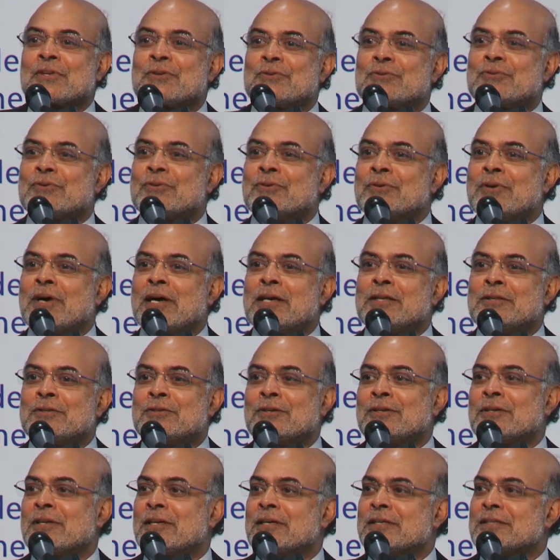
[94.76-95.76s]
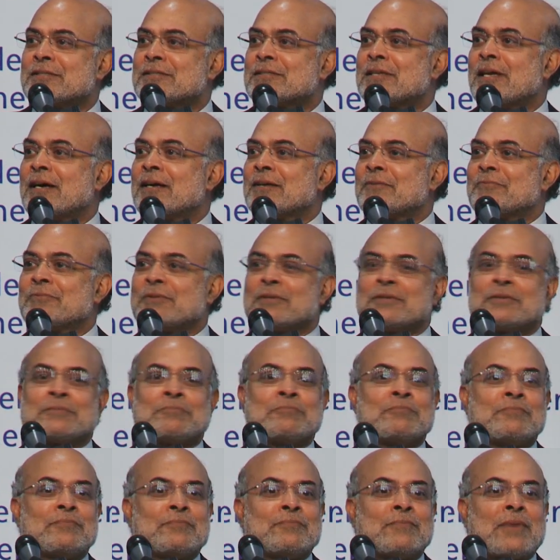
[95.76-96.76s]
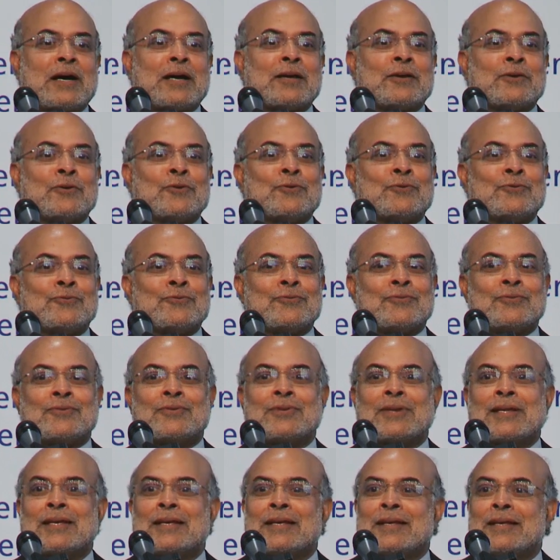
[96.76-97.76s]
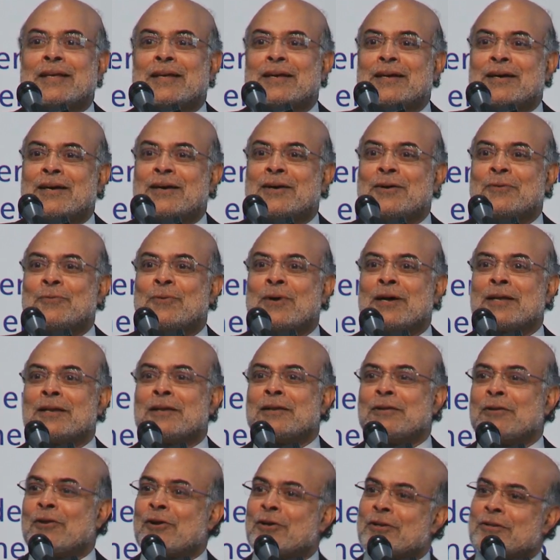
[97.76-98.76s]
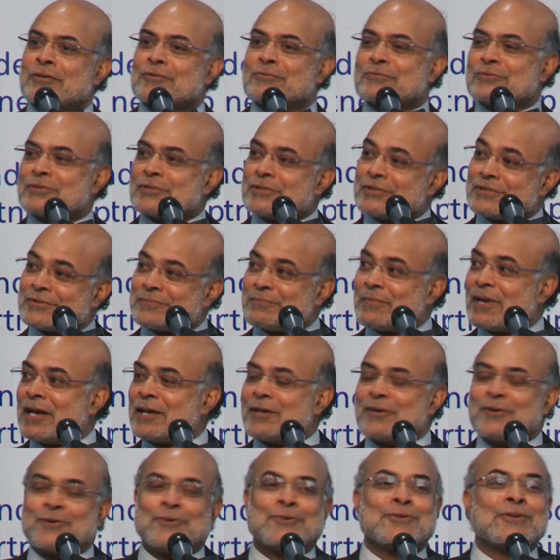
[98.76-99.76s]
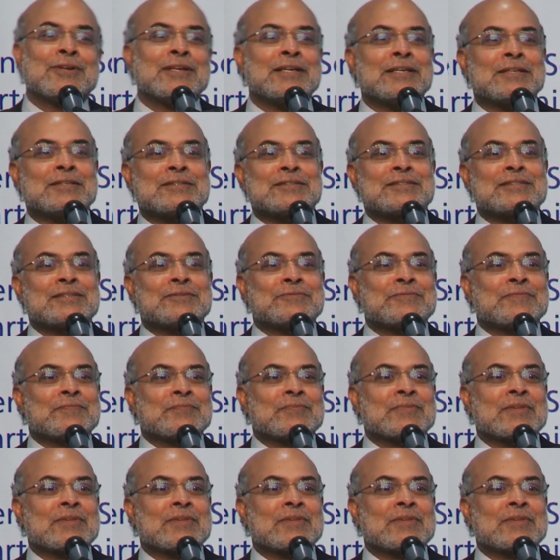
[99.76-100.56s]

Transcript: So I thought I'd start with my own uh, one not just my own, it's a,